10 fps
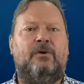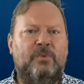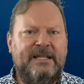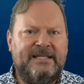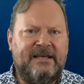
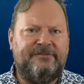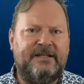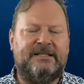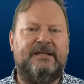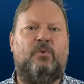we
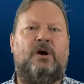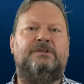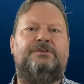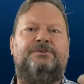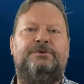definitely
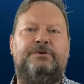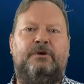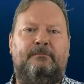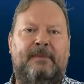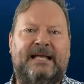want
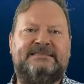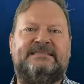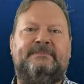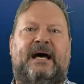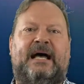to
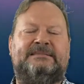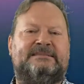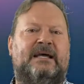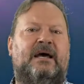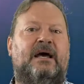
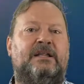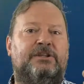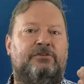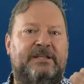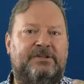maximize
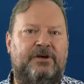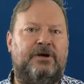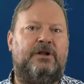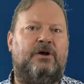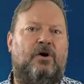the
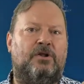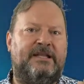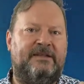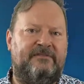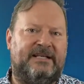return on
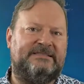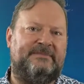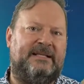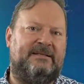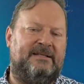the
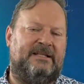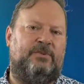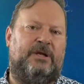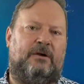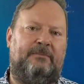investment that
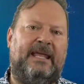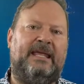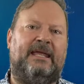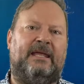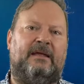we are
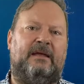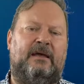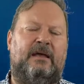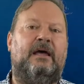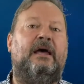making
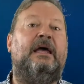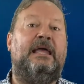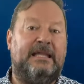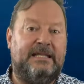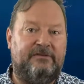
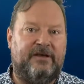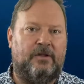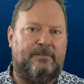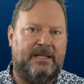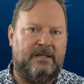in
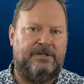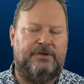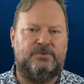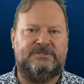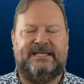developing a
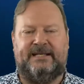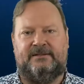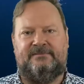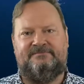new skill.